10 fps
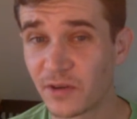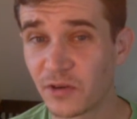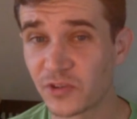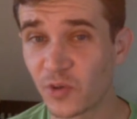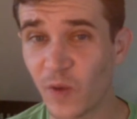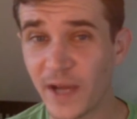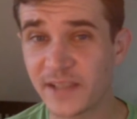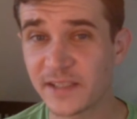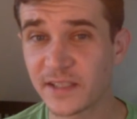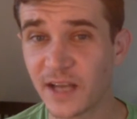So why
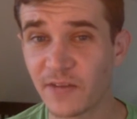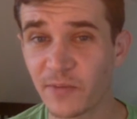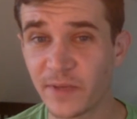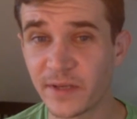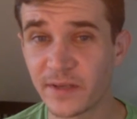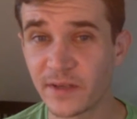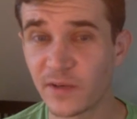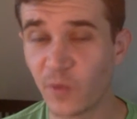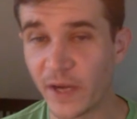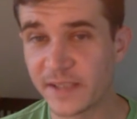isn't
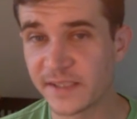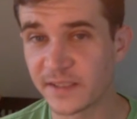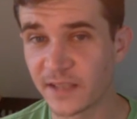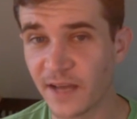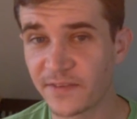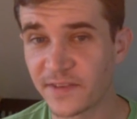the left